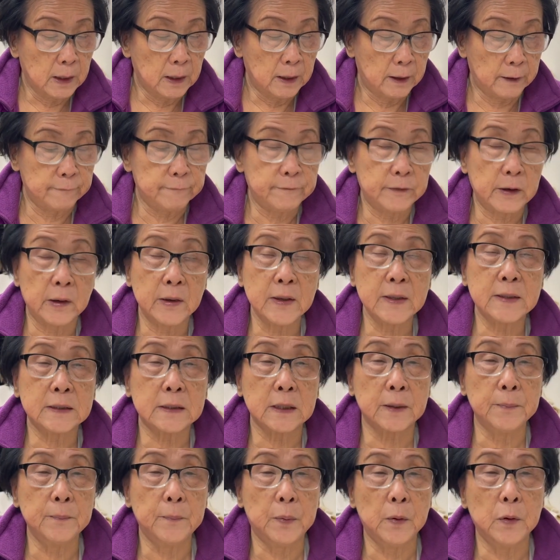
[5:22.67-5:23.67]
a very
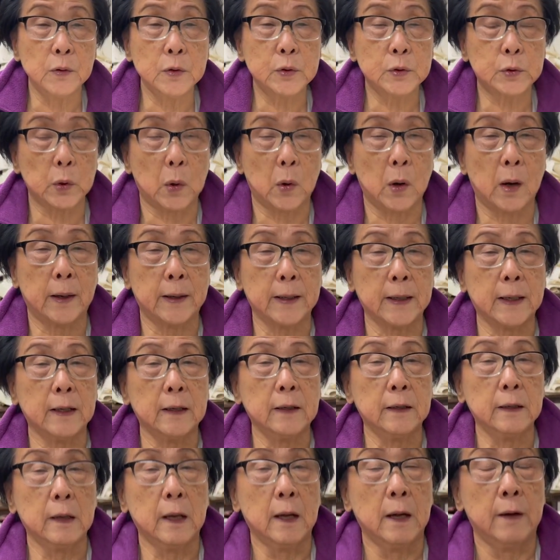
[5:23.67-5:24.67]
simple
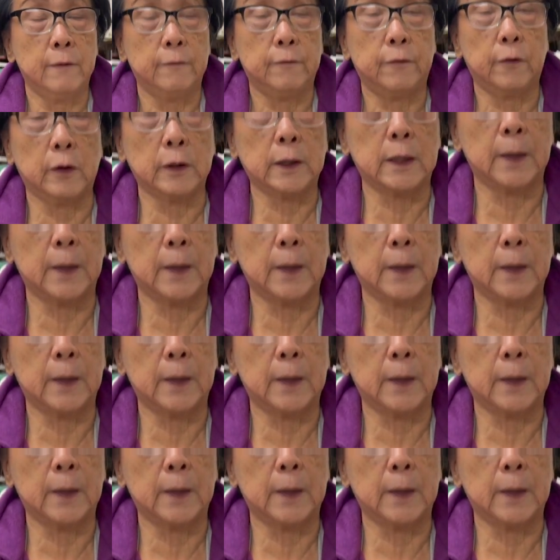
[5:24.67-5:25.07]
drawing for the